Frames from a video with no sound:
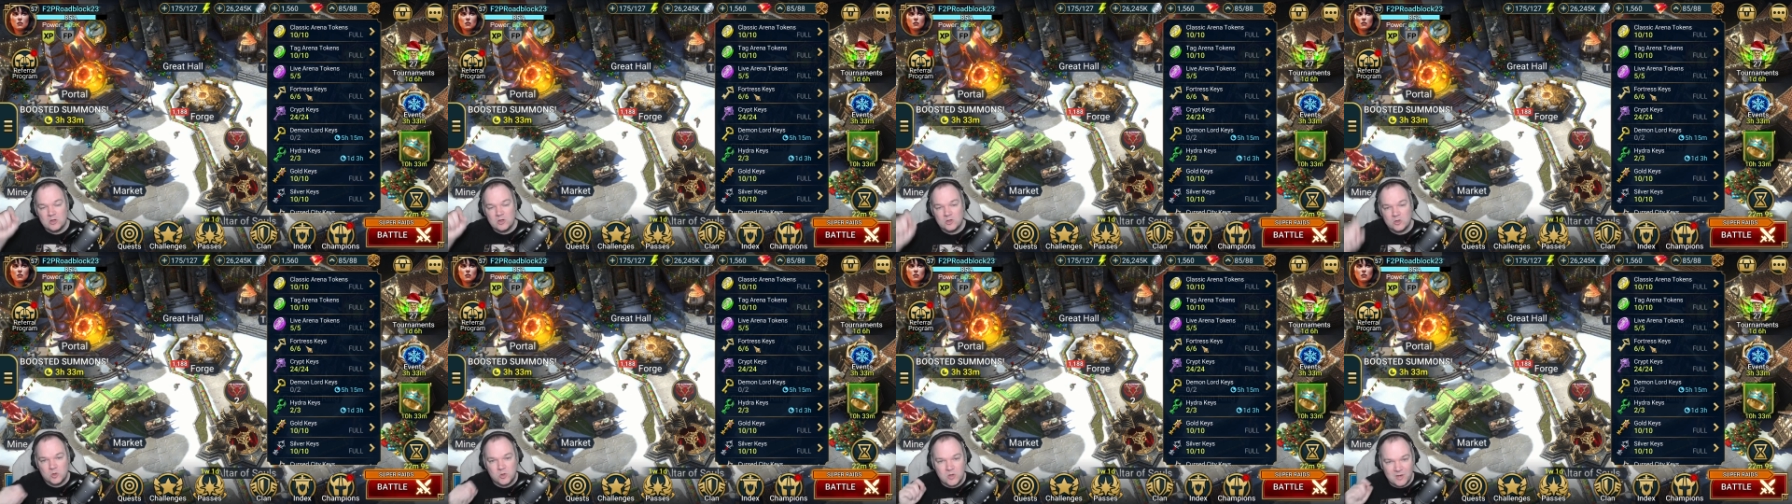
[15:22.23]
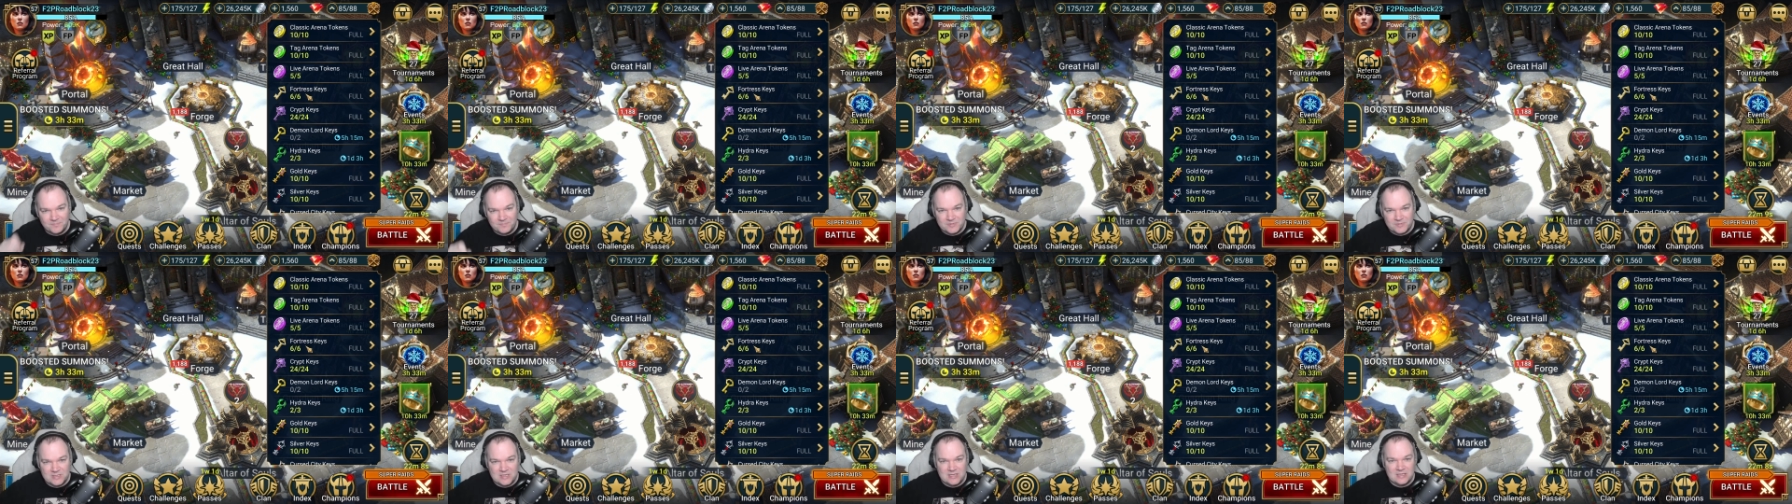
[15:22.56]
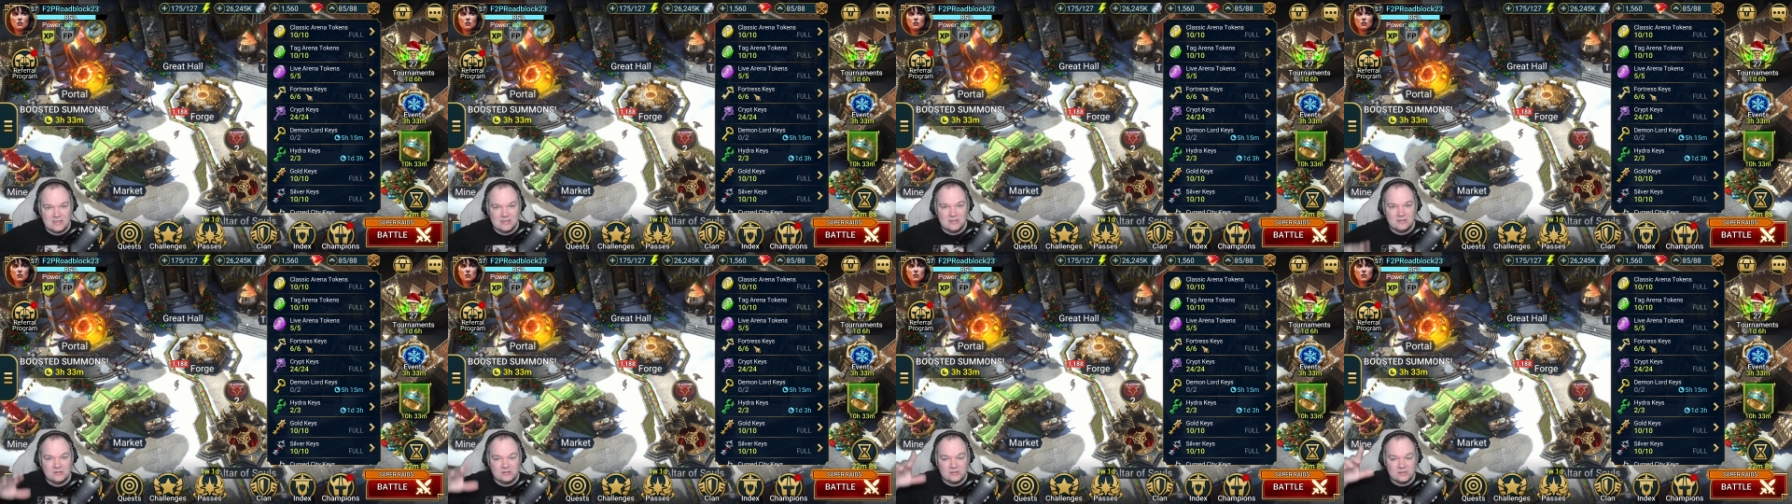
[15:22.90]
Crypt
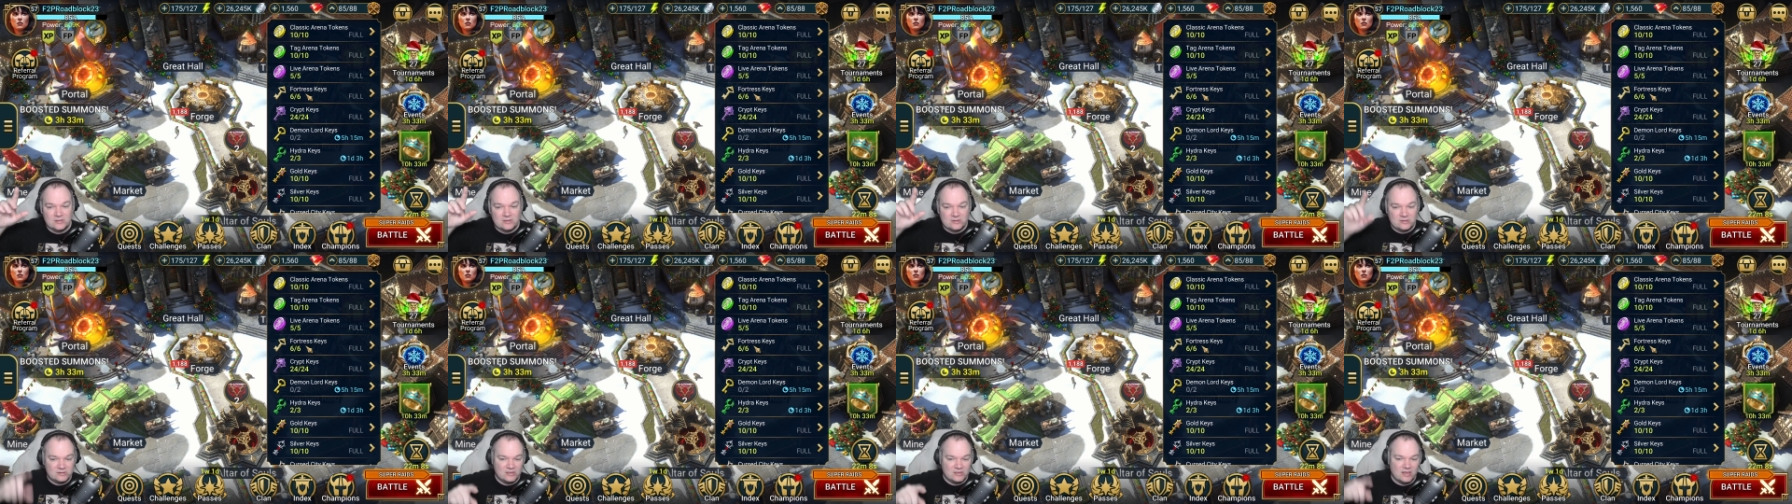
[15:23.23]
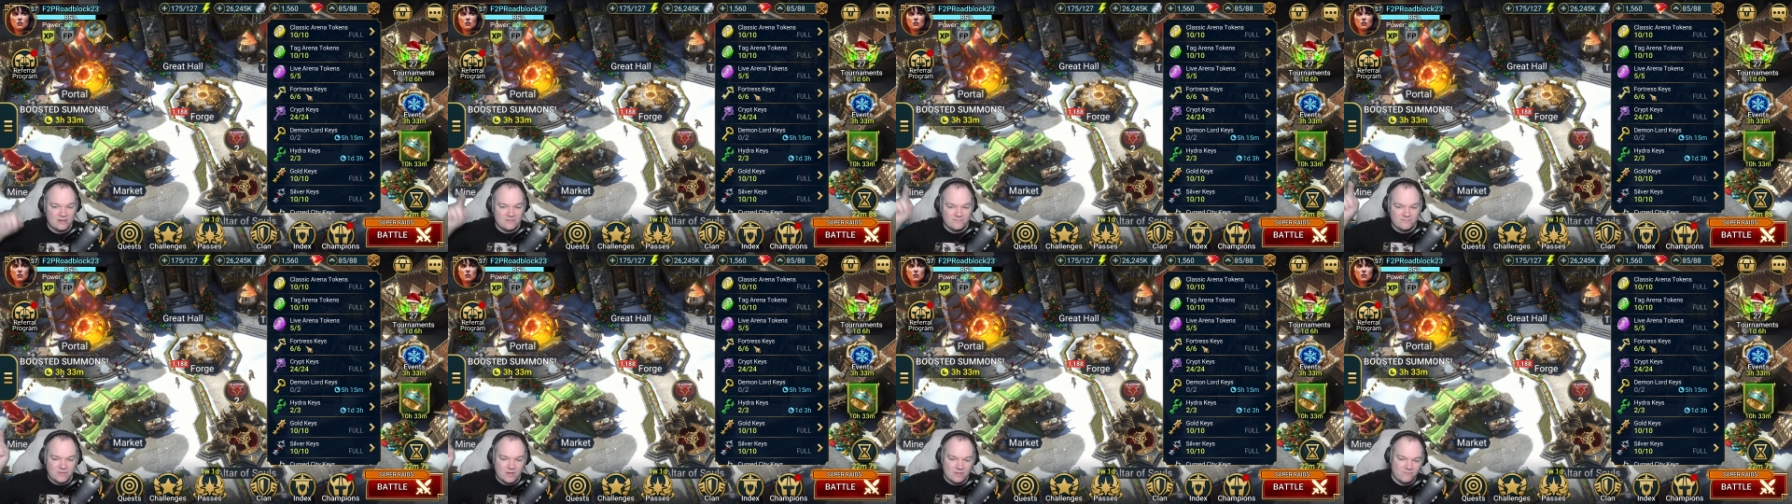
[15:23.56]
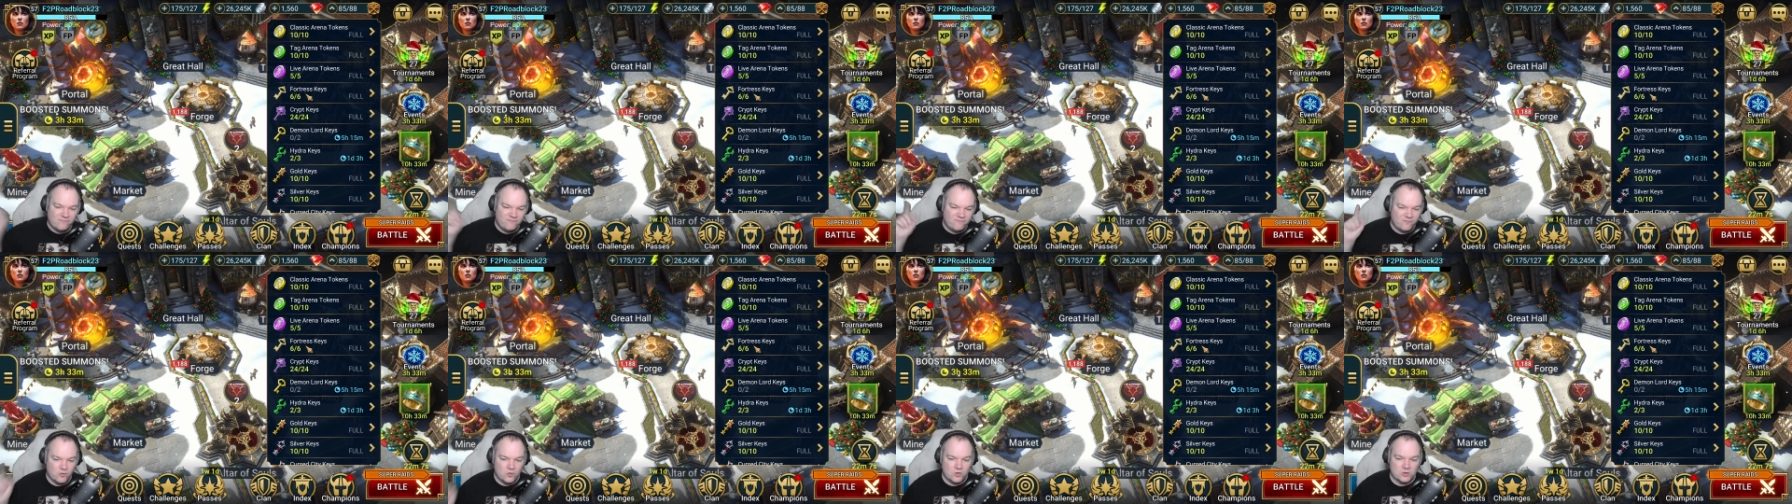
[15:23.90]
keys, save them
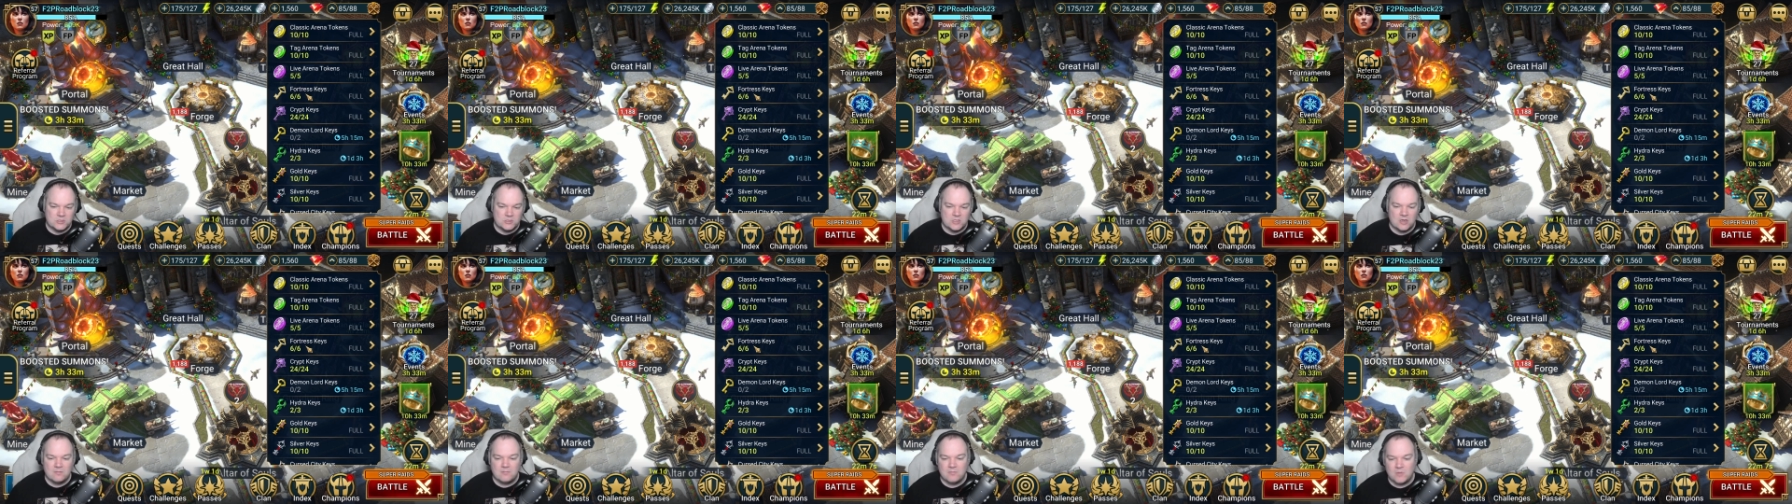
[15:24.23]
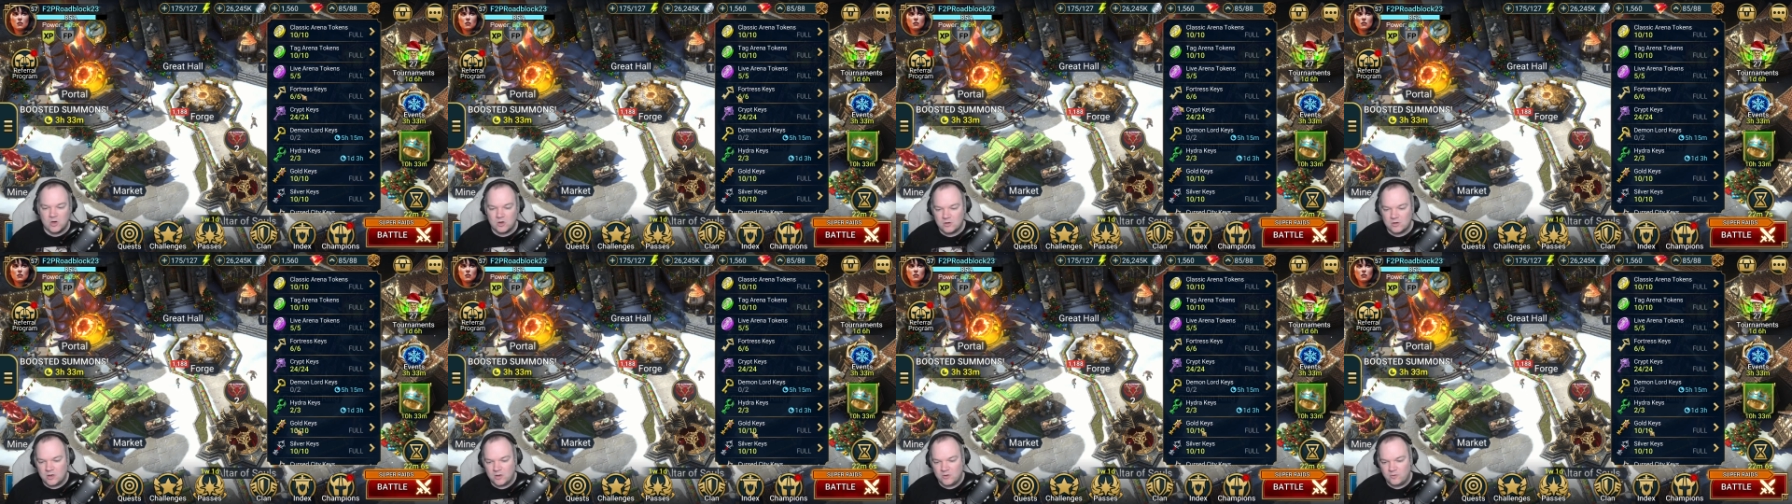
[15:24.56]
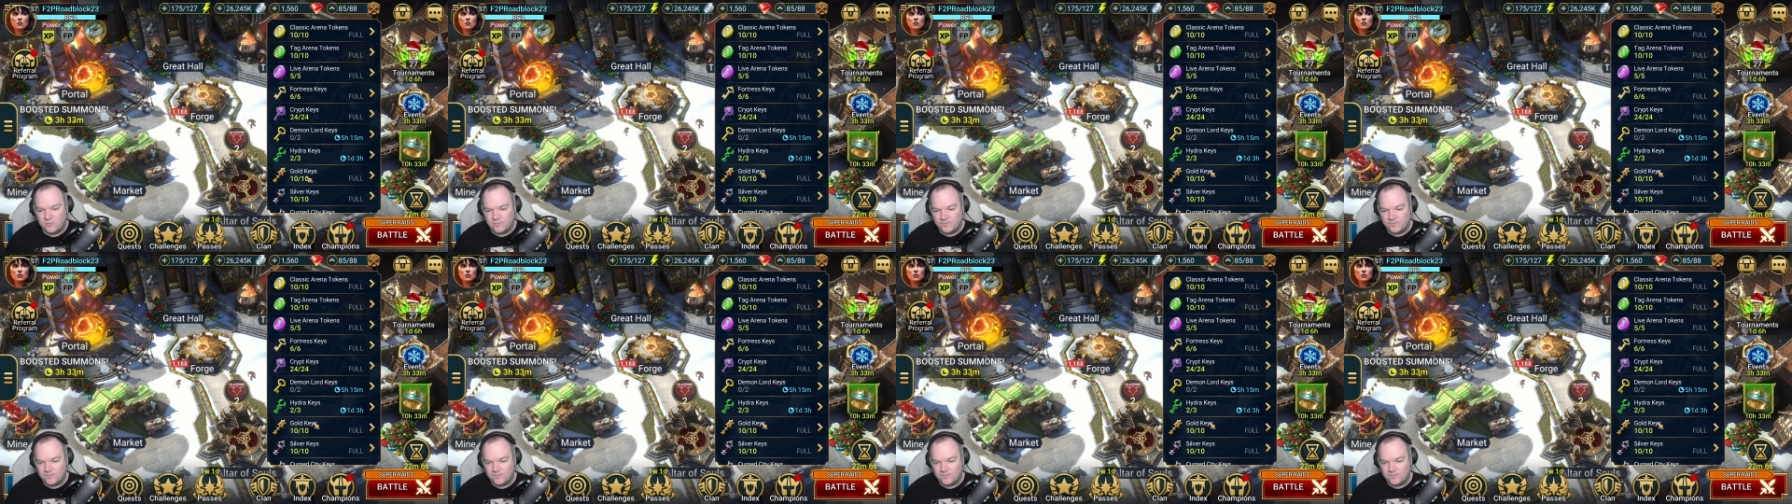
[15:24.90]
for tomorrow.